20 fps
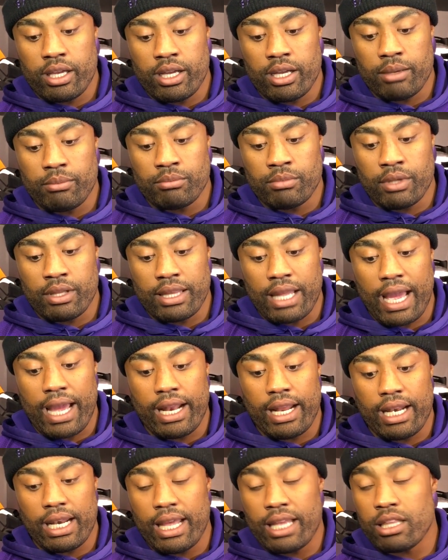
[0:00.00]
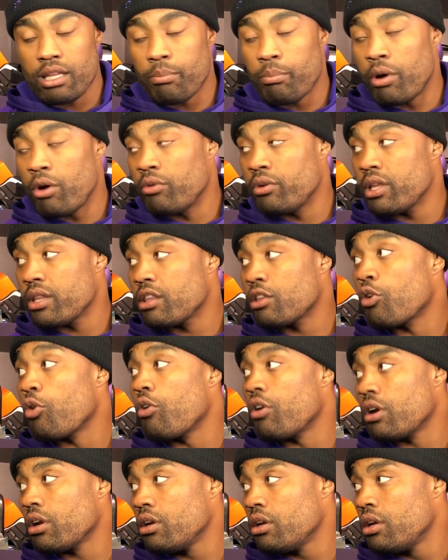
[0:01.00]
um, not let the opponent
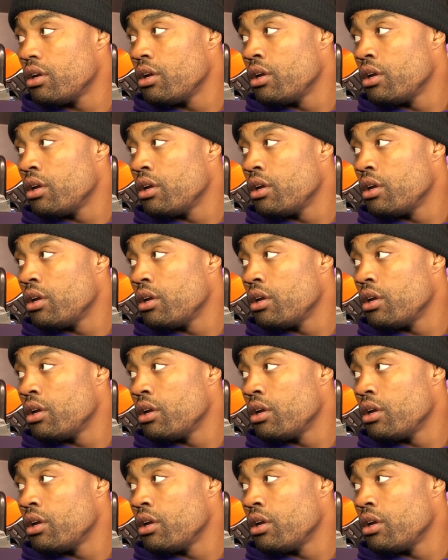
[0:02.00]
score.